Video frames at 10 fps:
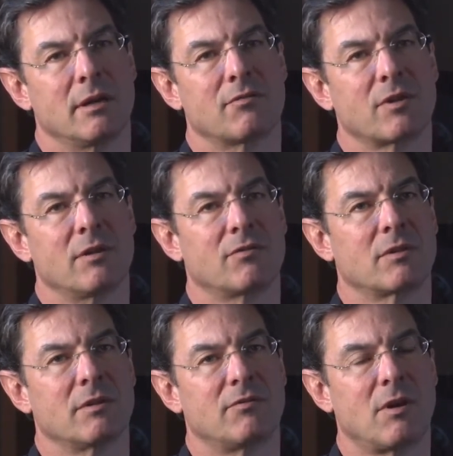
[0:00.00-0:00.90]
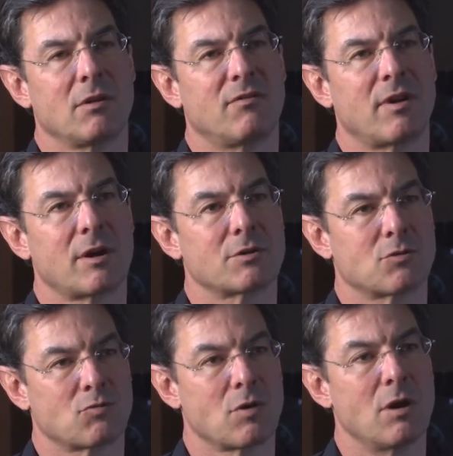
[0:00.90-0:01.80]
if all the
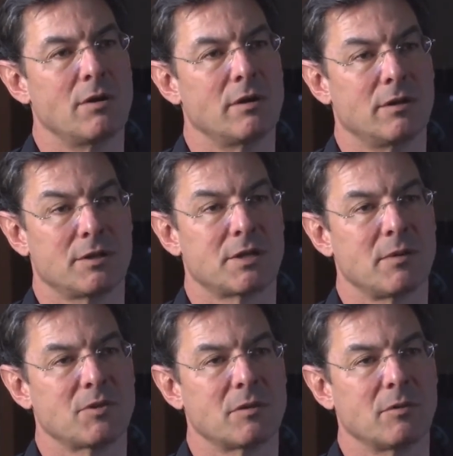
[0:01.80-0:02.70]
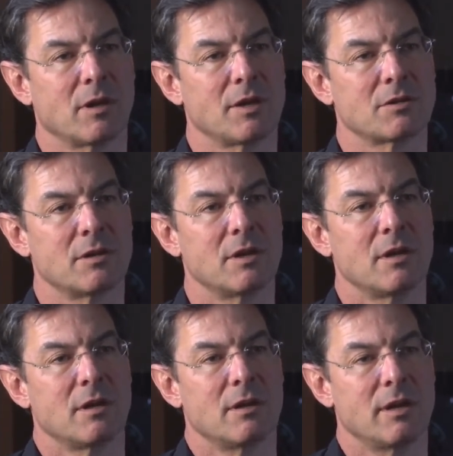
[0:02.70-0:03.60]
fires are run in the same
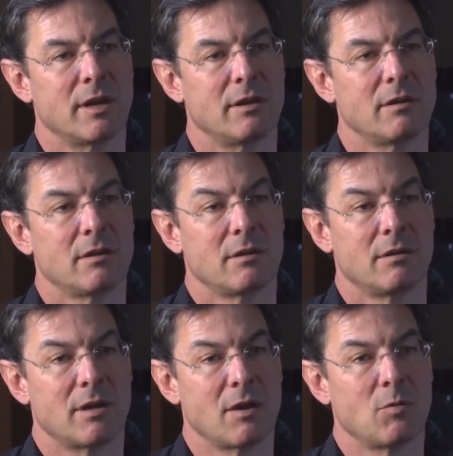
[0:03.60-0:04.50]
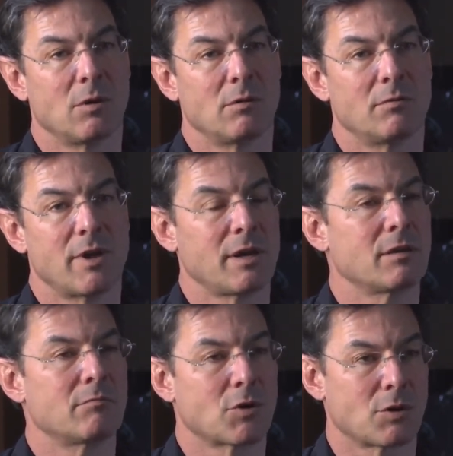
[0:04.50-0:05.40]
simulation, then they
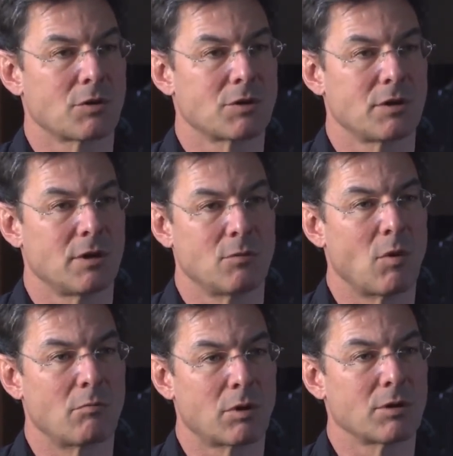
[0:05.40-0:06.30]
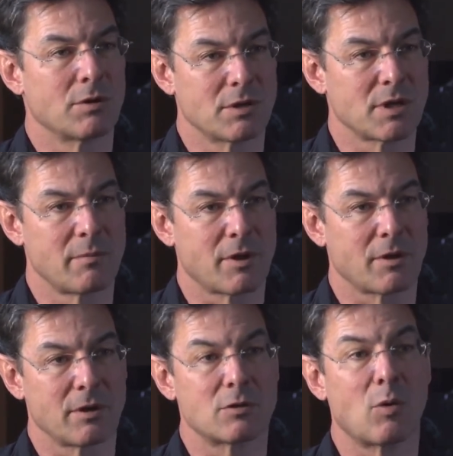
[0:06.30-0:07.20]
can merge. It won't burn the
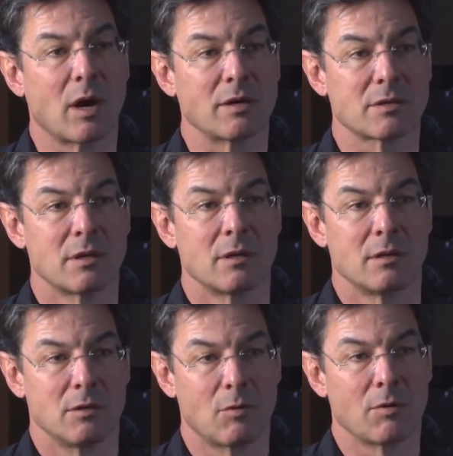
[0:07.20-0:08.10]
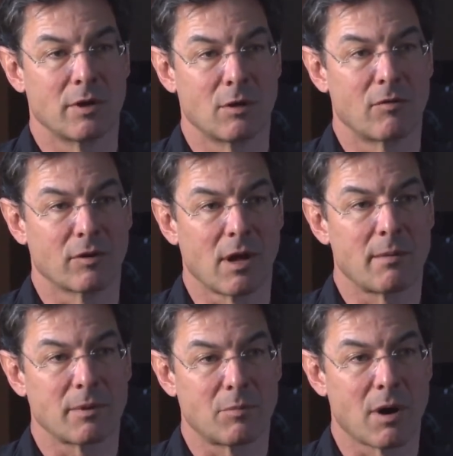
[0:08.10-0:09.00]
same area twice. You won't get
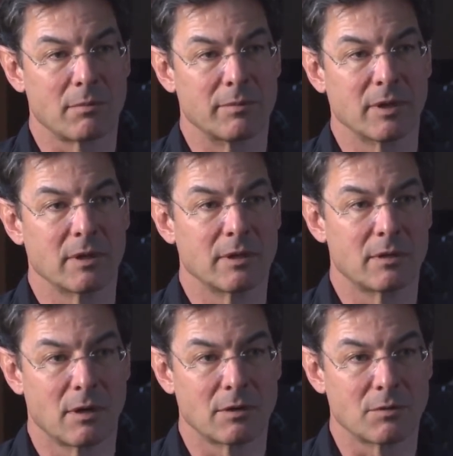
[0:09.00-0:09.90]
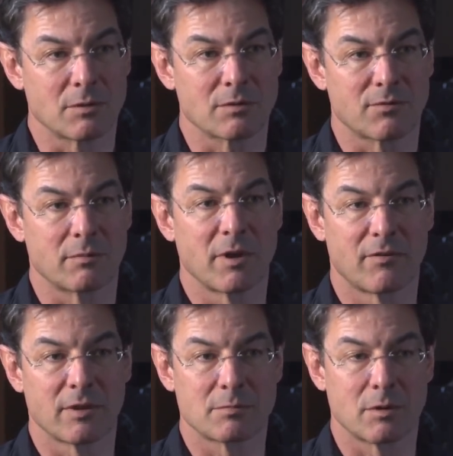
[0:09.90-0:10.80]
overlapping probability contours
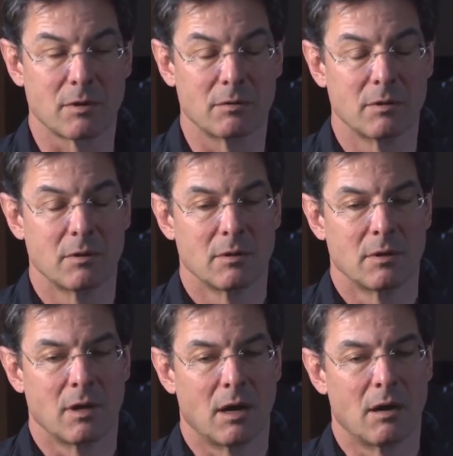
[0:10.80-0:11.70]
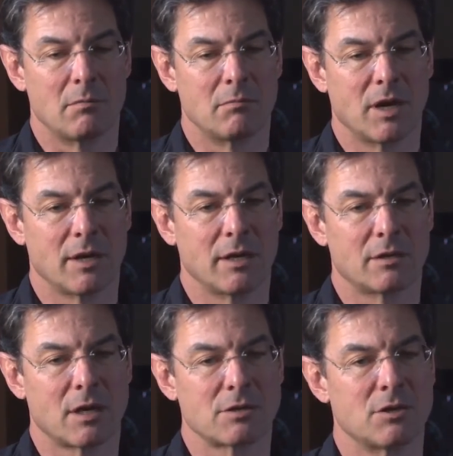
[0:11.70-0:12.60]
from FSPro.
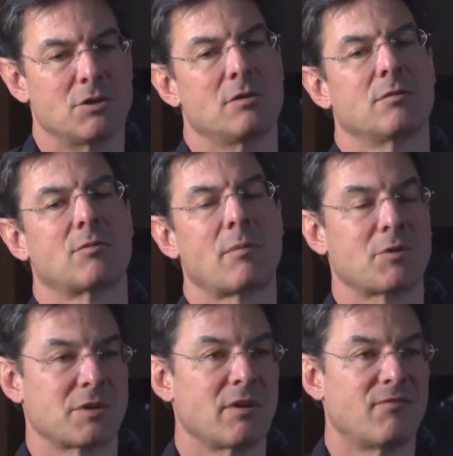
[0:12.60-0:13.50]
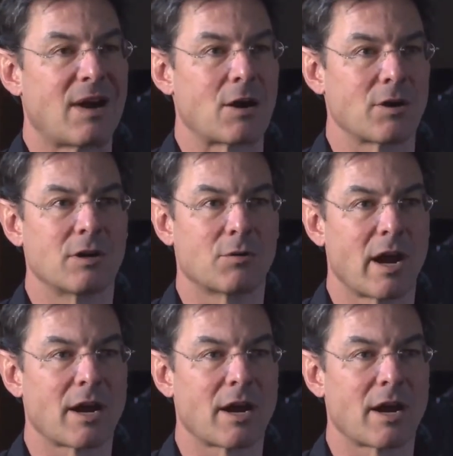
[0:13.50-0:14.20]
But it doesn't represent fire